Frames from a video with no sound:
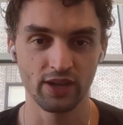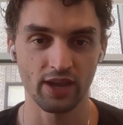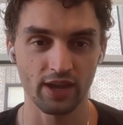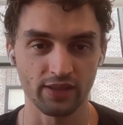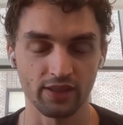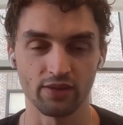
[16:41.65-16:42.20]

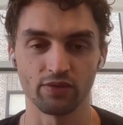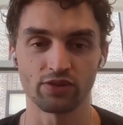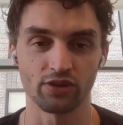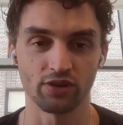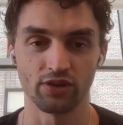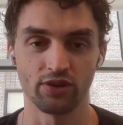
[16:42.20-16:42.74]
and then they
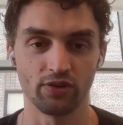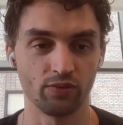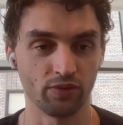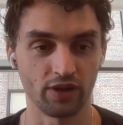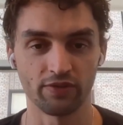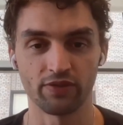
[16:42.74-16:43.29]
return
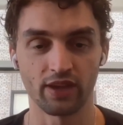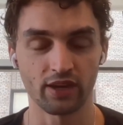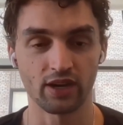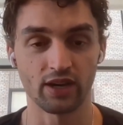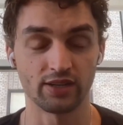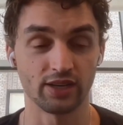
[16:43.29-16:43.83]
whatever that
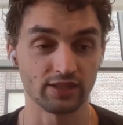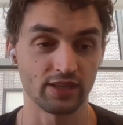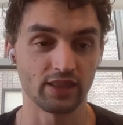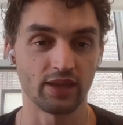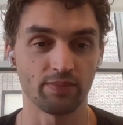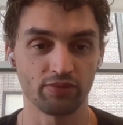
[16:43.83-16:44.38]
context and
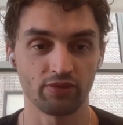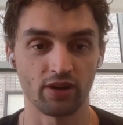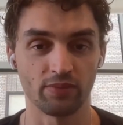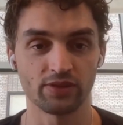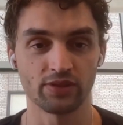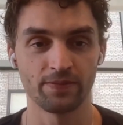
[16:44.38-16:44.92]
that
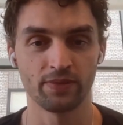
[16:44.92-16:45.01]
prompt